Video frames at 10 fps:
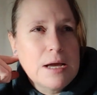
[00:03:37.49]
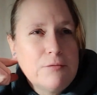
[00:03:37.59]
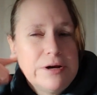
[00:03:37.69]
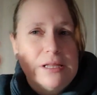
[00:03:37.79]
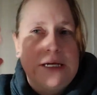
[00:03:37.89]

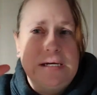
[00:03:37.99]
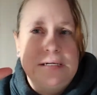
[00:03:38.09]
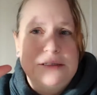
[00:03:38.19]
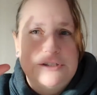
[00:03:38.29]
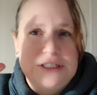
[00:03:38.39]
really
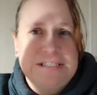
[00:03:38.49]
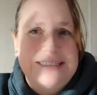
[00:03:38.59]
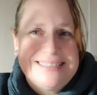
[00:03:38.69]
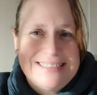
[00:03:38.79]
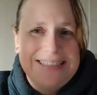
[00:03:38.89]

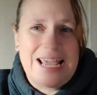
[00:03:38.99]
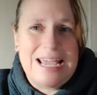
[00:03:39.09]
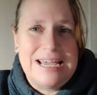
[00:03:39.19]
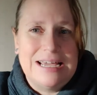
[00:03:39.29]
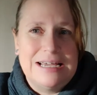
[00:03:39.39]
just
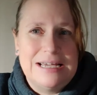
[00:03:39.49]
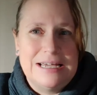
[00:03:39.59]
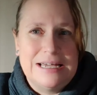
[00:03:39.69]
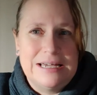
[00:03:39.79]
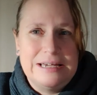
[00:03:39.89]
stay
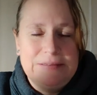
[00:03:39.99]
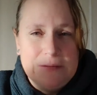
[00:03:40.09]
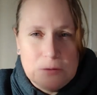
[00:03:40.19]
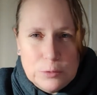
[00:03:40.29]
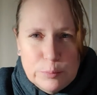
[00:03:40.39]
in
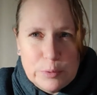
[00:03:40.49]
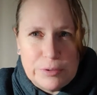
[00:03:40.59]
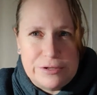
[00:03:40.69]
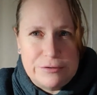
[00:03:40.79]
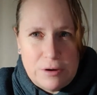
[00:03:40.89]
the loop
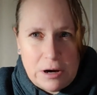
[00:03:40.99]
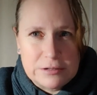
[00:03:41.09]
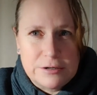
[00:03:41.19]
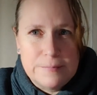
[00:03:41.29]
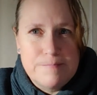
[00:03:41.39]
with your
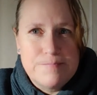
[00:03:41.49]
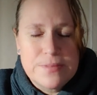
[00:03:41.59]
doctor.